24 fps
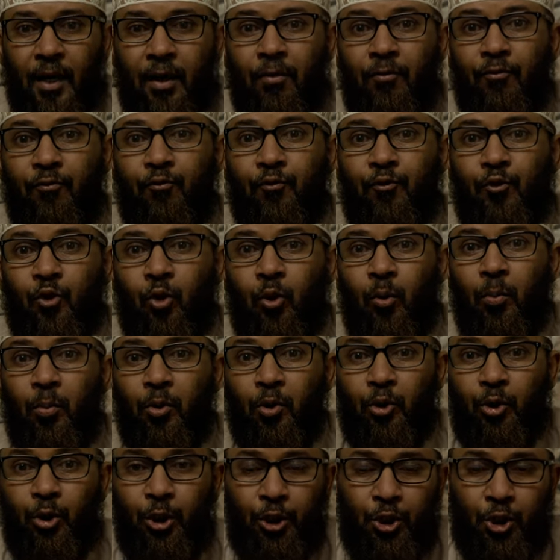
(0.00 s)
from
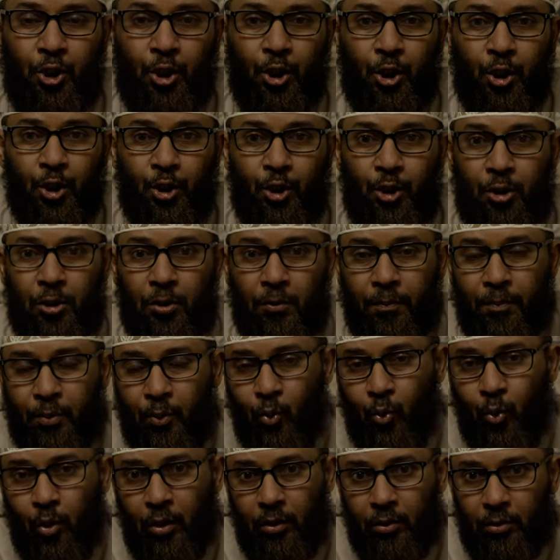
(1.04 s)
rich to
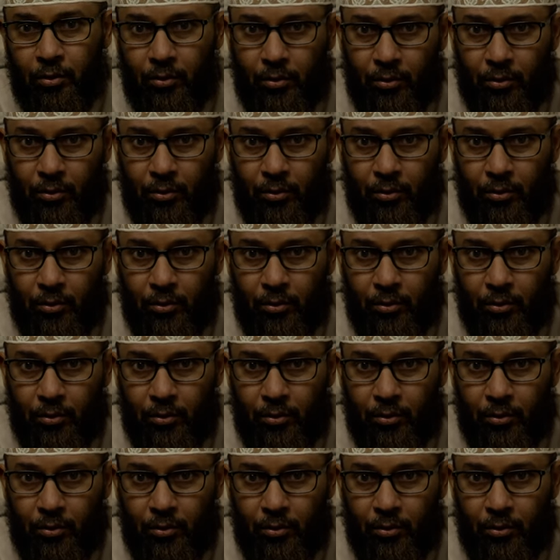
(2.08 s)
poor,